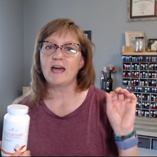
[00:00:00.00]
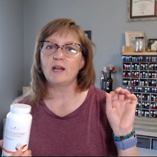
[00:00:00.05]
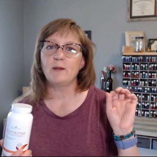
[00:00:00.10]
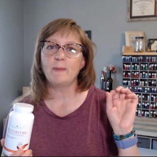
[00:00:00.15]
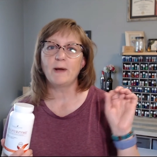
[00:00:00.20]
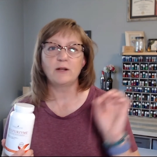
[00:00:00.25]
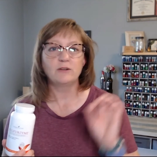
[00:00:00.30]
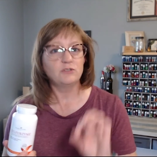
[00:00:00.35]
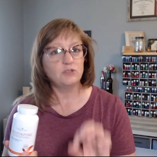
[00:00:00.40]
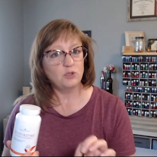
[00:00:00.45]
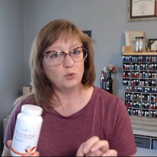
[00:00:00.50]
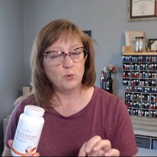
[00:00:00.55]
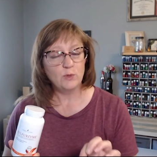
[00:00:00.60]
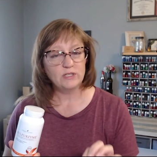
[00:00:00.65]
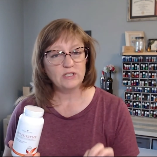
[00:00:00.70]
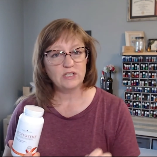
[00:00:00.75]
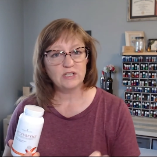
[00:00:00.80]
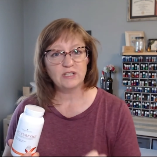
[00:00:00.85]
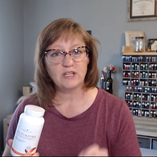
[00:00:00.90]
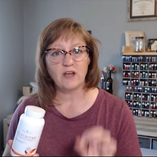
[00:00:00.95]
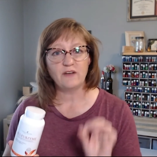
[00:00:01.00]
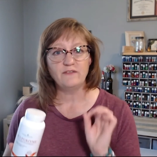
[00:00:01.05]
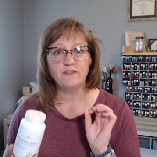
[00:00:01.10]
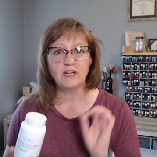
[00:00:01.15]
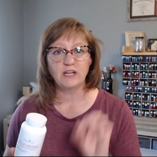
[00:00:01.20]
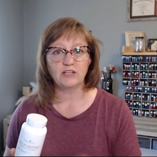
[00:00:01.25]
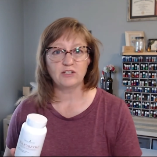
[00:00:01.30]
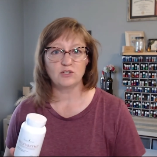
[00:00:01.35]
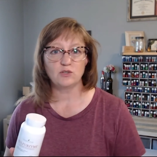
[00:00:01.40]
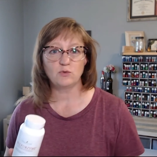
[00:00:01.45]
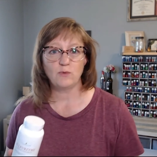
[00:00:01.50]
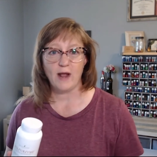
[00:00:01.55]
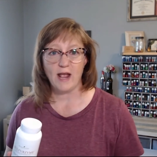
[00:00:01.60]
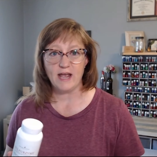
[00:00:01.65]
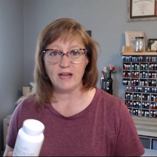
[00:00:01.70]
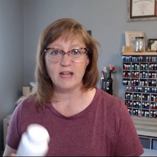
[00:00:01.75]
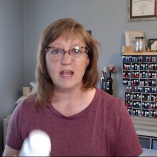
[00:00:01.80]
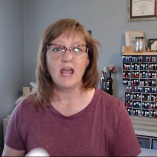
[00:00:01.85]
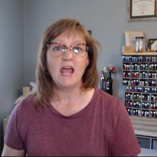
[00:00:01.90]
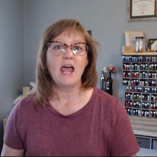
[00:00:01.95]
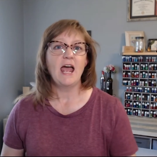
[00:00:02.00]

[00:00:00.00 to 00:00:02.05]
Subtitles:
about 2 inches of Ninja Red,